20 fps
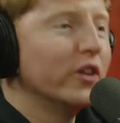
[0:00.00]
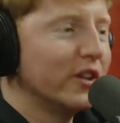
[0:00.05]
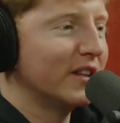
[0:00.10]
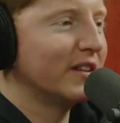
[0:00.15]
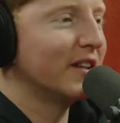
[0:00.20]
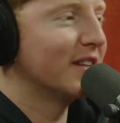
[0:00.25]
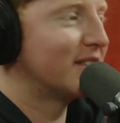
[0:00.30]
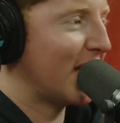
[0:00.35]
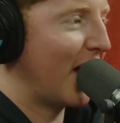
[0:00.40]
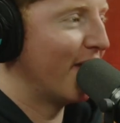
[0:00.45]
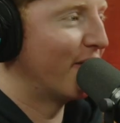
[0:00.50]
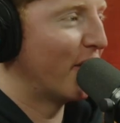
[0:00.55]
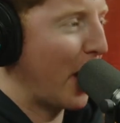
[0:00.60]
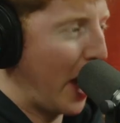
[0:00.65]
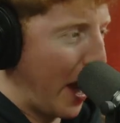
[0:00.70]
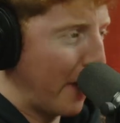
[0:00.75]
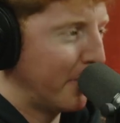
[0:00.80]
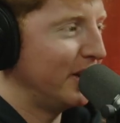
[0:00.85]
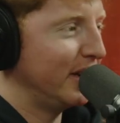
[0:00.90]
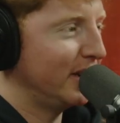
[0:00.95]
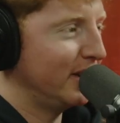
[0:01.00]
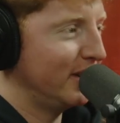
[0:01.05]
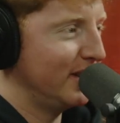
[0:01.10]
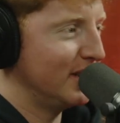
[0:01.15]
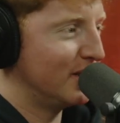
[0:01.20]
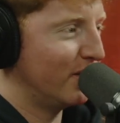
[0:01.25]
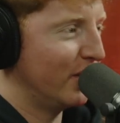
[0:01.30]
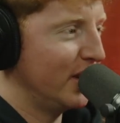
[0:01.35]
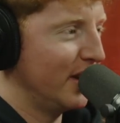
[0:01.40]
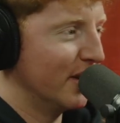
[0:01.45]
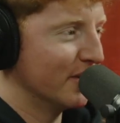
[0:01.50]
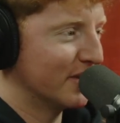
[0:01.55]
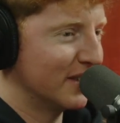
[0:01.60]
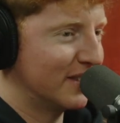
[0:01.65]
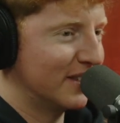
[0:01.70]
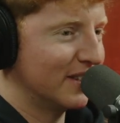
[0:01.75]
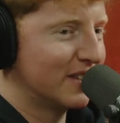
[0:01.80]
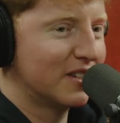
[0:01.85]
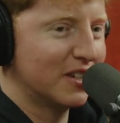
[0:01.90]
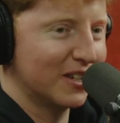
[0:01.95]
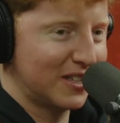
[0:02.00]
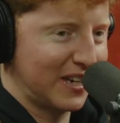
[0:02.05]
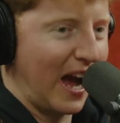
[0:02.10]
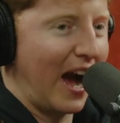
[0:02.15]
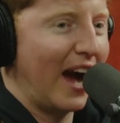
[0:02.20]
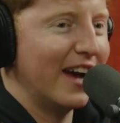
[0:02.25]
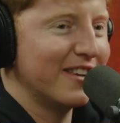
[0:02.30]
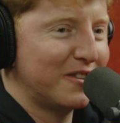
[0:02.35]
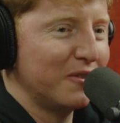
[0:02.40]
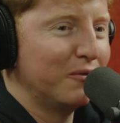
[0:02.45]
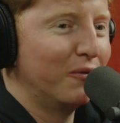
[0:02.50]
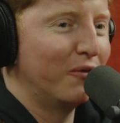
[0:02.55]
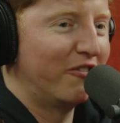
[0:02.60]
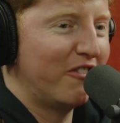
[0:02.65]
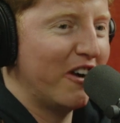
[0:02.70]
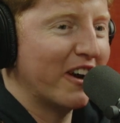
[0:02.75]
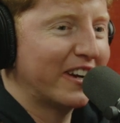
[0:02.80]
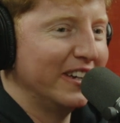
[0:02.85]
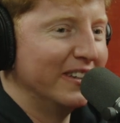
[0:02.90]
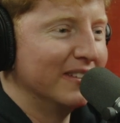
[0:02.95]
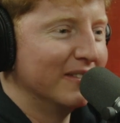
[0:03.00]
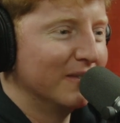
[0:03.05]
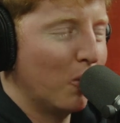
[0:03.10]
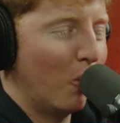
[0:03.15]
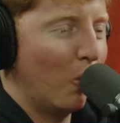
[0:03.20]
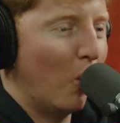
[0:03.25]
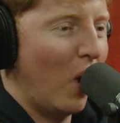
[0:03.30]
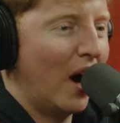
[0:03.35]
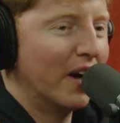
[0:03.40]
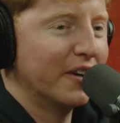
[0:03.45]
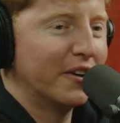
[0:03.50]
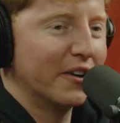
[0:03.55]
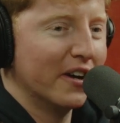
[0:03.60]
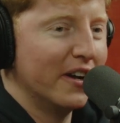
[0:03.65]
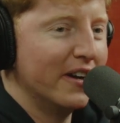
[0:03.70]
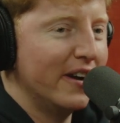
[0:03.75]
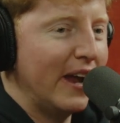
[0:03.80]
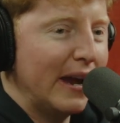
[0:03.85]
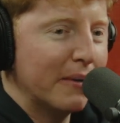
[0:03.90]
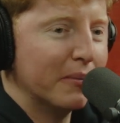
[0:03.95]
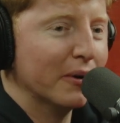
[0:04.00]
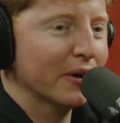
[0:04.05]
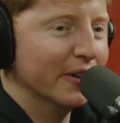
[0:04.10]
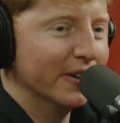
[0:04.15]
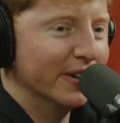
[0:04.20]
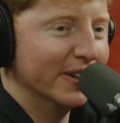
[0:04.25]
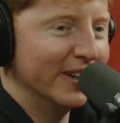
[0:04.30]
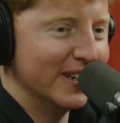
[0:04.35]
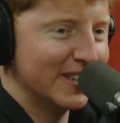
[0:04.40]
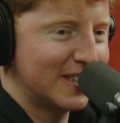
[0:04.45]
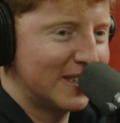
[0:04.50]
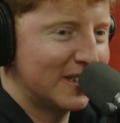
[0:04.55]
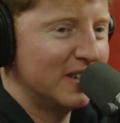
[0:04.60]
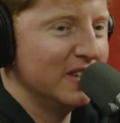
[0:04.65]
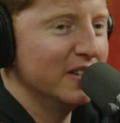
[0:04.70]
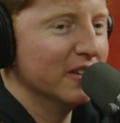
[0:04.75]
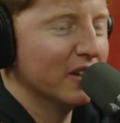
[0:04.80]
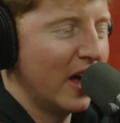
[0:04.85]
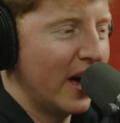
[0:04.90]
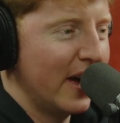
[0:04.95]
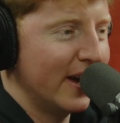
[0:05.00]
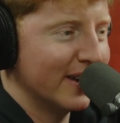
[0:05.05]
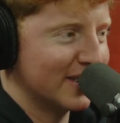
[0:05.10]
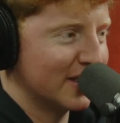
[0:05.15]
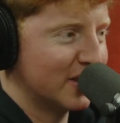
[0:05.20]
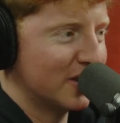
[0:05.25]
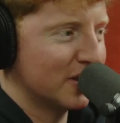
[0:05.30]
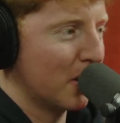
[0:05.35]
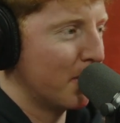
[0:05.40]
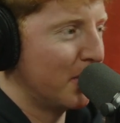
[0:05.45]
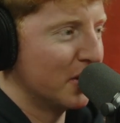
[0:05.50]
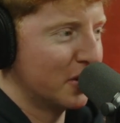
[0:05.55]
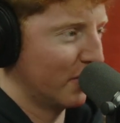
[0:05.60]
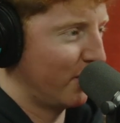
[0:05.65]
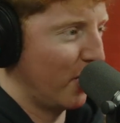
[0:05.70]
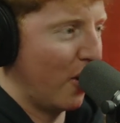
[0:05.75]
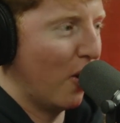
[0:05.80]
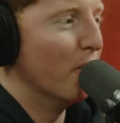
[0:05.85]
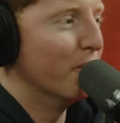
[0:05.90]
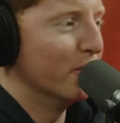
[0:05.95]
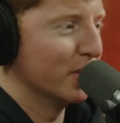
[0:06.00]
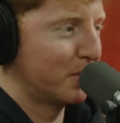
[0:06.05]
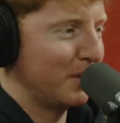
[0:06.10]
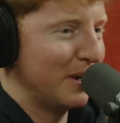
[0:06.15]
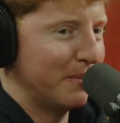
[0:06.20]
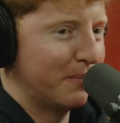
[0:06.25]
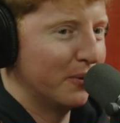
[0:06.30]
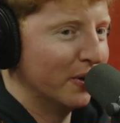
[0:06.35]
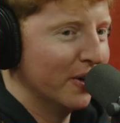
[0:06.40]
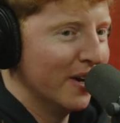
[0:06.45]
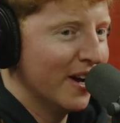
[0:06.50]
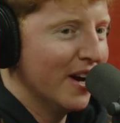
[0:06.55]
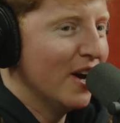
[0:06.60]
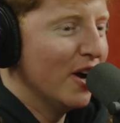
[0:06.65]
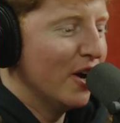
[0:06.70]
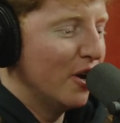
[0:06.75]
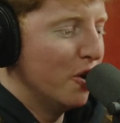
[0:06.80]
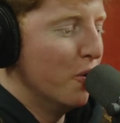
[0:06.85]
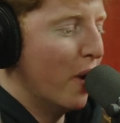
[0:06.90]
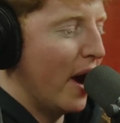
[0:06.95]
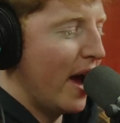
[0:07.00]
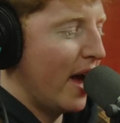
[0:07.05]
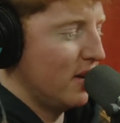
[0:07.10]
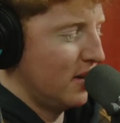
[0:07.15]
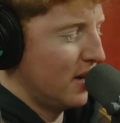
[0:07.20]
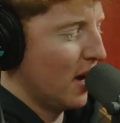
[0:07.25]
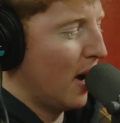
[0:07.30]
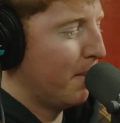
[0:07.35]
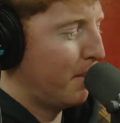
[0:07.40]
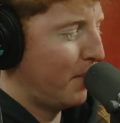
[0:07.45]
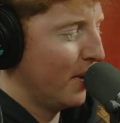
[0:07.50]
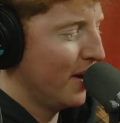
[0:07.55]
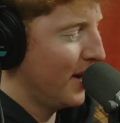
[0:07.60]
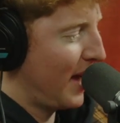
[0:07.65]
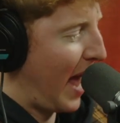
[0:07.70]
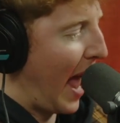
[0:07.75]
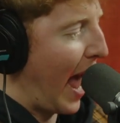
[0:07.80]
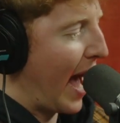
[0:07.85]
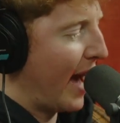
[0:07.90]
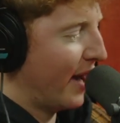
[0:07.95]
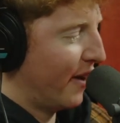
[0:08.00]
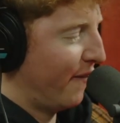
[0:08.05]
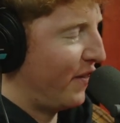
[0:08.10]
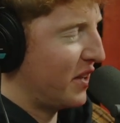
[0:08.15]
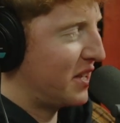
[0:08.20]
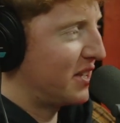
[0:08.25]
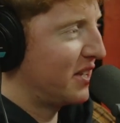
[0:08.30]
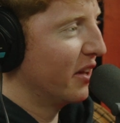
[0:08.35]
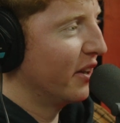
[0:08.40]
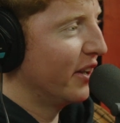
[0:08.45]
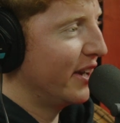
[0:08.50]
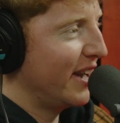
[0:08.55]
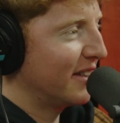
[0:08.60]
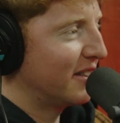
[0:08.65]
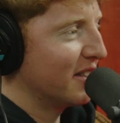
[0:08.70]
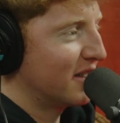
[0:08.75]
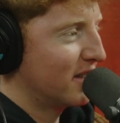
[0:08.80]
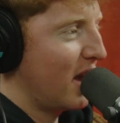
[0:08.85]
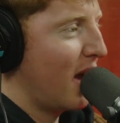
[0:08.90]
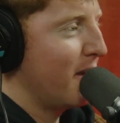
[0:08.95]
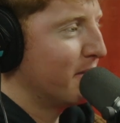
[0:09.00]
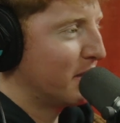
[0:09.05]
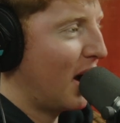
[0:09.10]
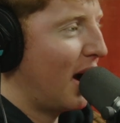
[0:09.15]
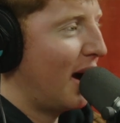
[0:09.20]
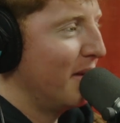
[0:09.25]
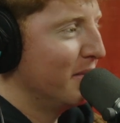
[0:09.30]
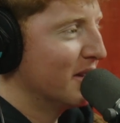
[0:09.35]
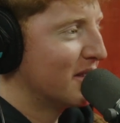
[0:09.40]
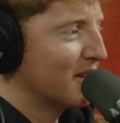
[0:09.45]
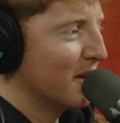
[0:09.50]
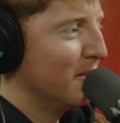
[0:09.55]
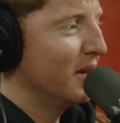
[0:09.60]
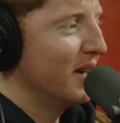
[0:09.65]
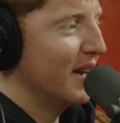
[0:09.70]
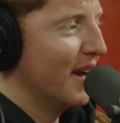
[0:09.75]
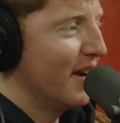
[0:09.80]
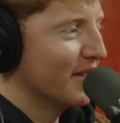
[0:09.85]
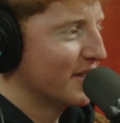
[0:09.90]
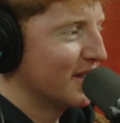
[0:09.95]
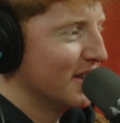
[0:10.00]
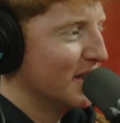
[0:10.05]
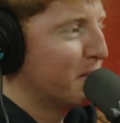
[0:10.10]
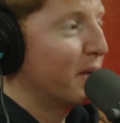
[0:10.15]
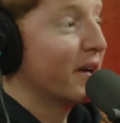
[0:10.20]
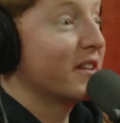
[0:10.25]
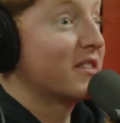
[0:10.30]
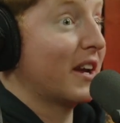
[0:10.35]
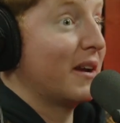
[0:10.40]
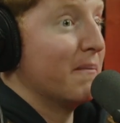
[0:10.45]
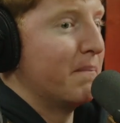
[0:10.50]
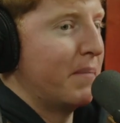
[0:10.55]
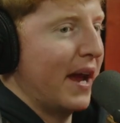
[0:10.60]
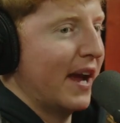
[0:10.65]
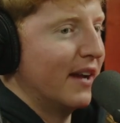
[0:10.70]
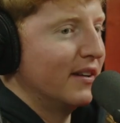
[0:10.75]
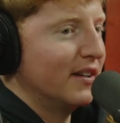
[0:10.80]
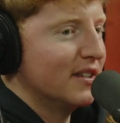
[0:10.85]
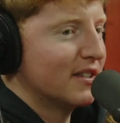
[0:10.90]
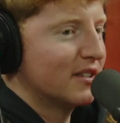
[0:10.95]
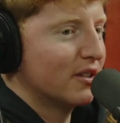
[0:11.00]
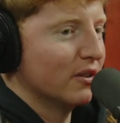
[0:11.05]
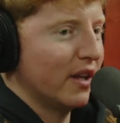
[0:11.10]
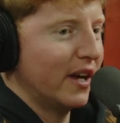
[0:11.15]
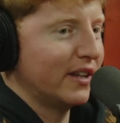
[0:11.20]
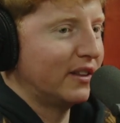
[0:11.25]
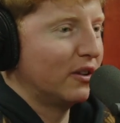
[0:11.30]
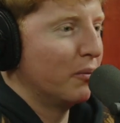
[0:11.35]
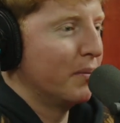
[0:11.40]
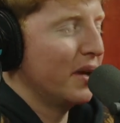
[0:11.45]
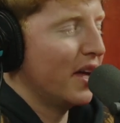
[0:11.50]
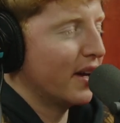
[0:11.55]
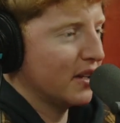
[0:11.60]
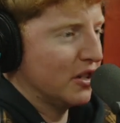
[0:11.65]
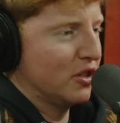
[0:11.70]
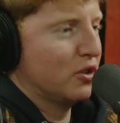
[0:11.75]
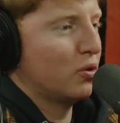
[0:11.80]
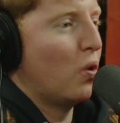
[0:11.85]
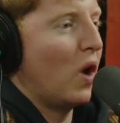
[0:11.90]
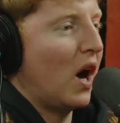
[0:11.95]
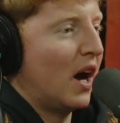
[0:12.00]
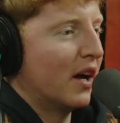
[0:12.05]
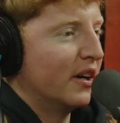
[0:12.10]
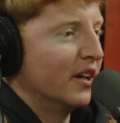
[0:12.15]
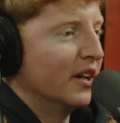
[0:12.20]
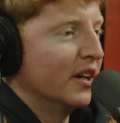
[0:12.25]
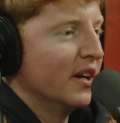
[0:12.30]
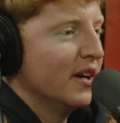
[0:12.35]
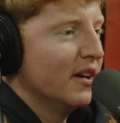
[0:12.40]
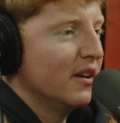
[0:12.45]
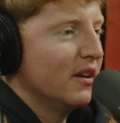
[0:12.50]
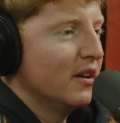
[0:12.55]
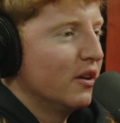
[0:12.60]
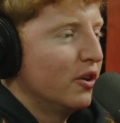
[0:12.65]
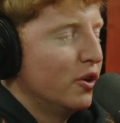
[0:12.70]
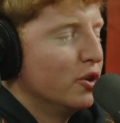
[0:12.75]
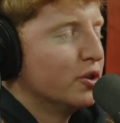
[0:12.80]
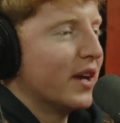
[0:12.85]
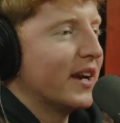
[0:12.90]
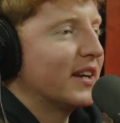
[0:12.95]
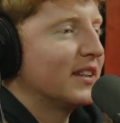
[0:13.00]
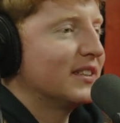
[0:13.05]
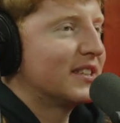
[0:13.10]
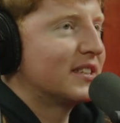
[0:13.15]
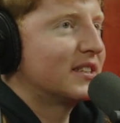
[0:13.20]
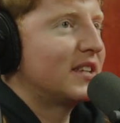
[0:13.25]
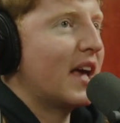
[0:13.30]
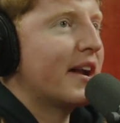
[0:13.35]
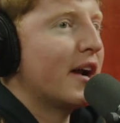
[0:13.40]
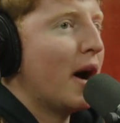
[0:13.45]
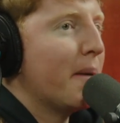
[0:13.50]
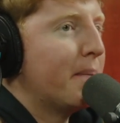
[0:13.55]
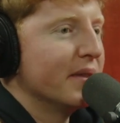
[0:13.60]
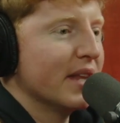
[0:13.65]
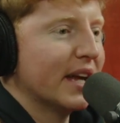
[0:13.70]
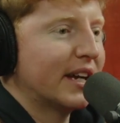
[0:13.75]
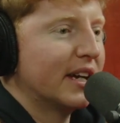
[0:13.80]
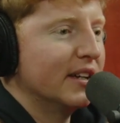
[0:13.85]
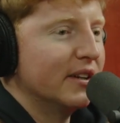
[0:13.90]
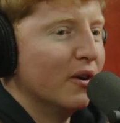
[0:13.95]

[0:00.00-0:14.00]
thing that's ever happening in these videos is it's just guys who fucking wander a neighborhood and steal eggs. It's just a bunch of homeless people who end up at a facility at the same time that somebody else is, but it's like abandoned. So like there'll be like a squatter who's like set up in like an